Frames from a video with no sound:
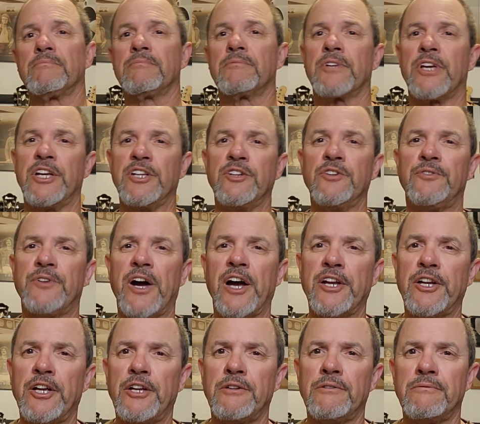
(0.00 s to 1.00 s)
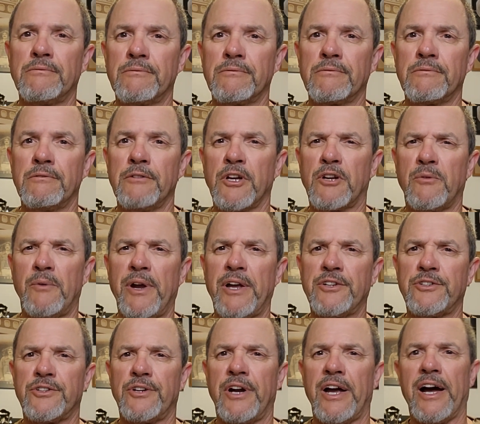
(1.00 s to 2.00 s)
Can you find it? Look
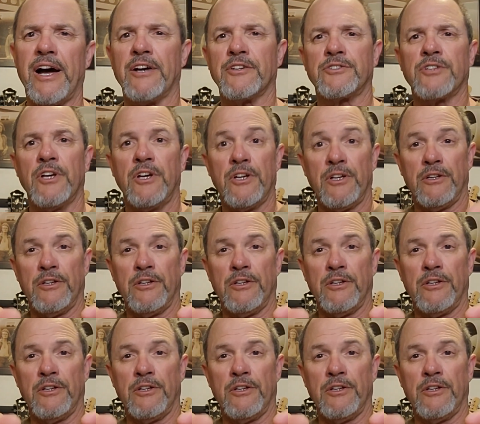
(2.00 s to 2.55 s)
around your house.